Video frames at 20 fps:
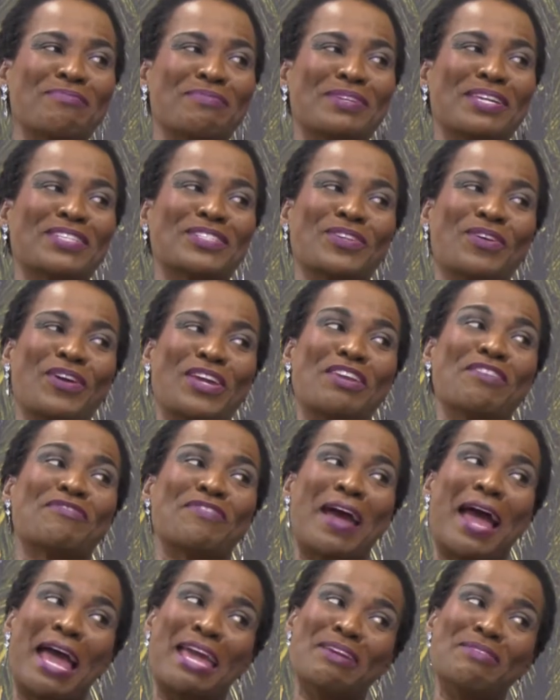So
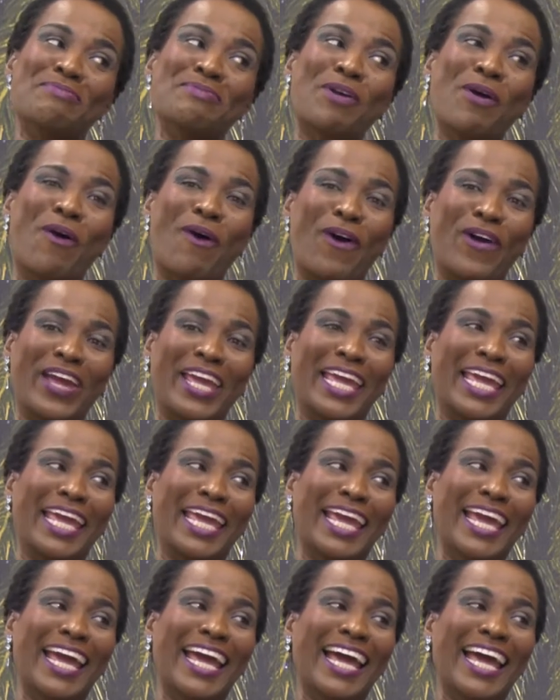if I'm
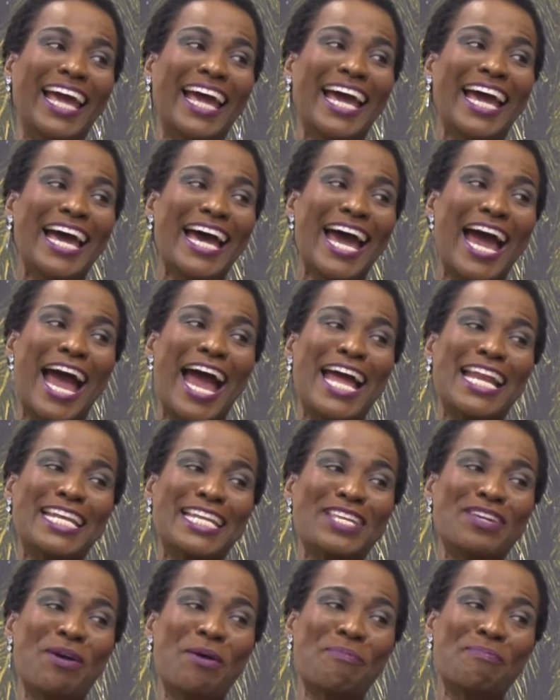going
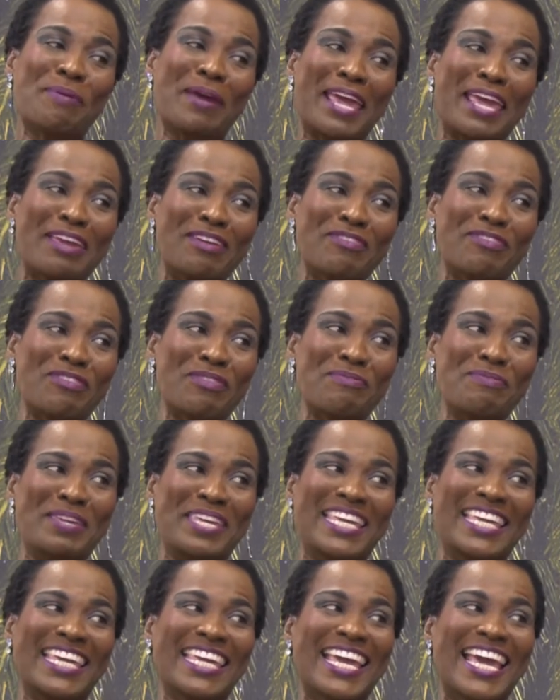and you're paying for
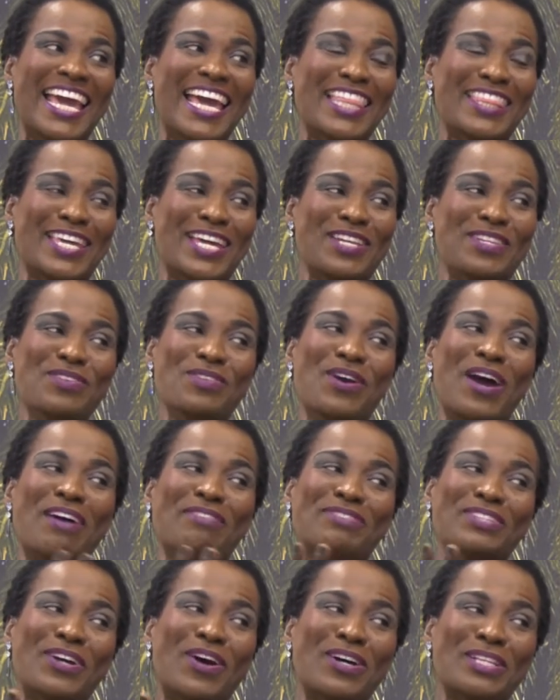me, then you
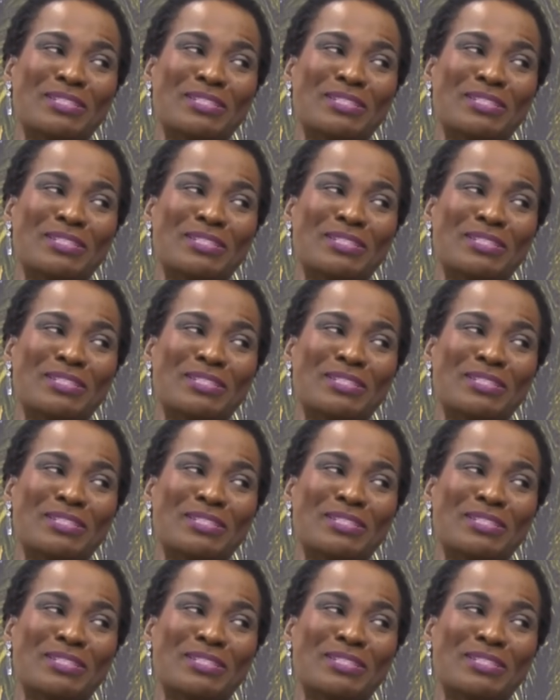have to